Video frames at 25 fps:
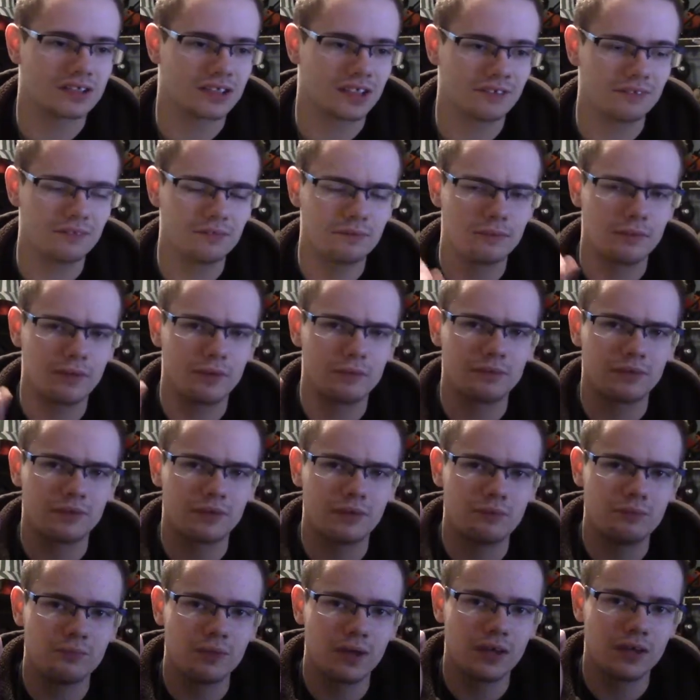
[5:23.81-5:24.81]
I remember
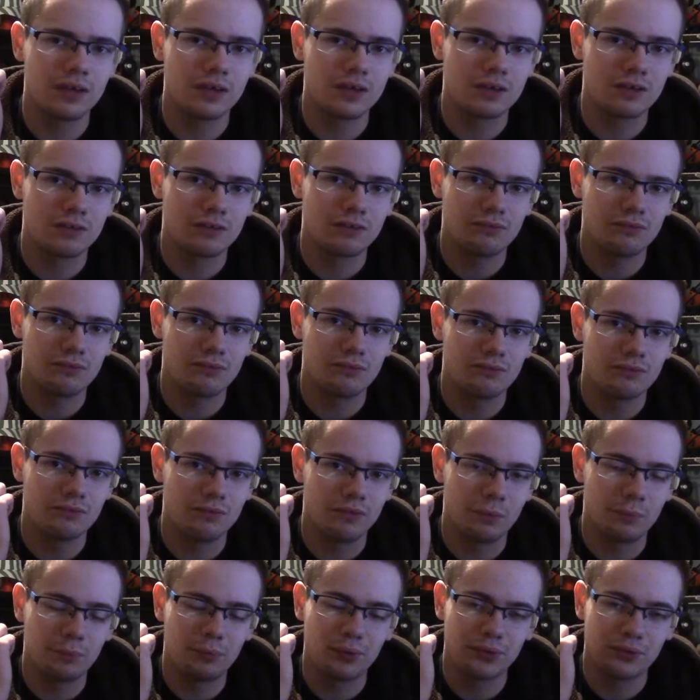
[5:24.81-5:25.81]
him being
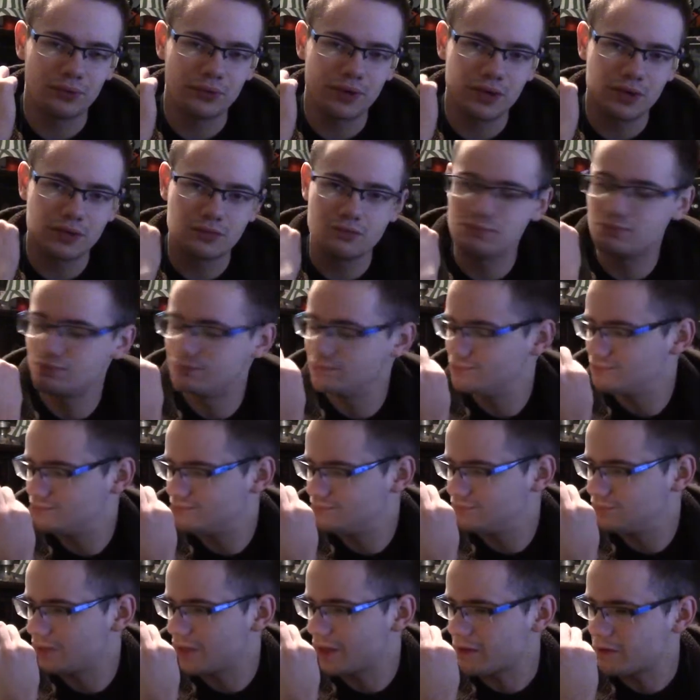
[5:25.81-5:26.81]
appearing,
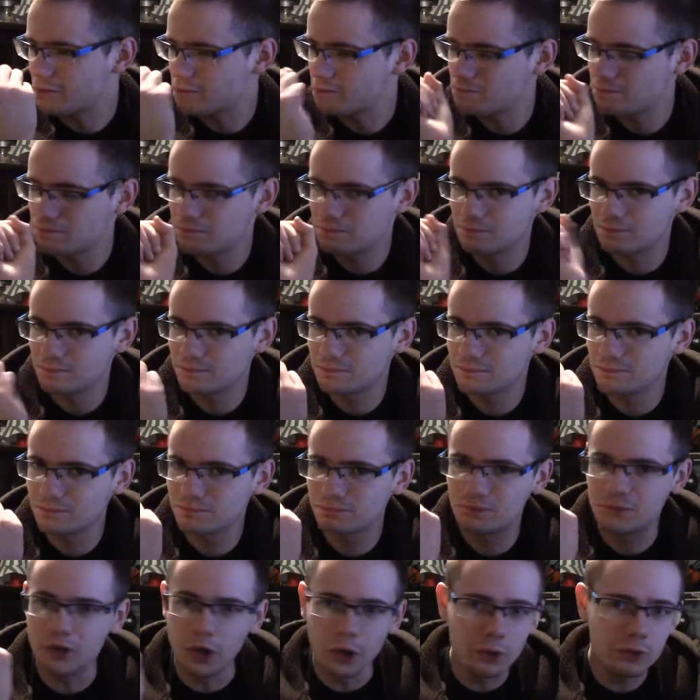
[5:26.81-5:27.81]
like,
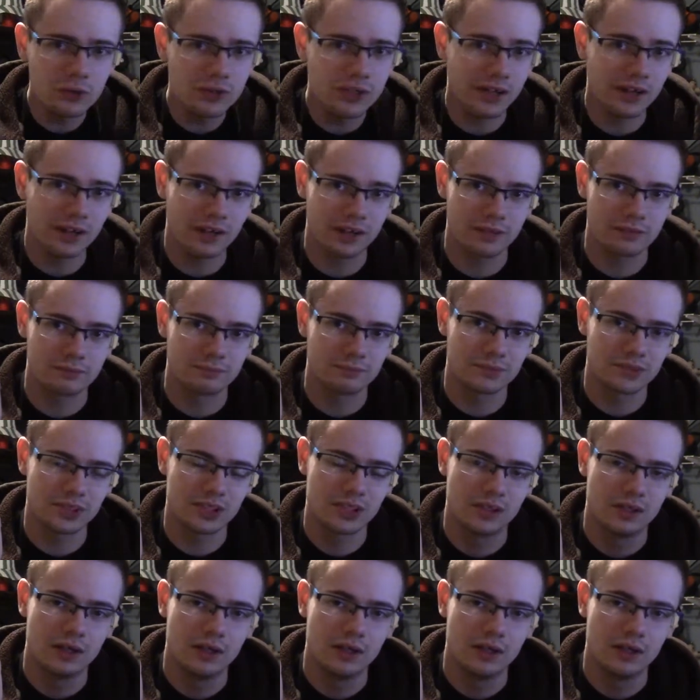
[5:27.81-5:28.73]
2 times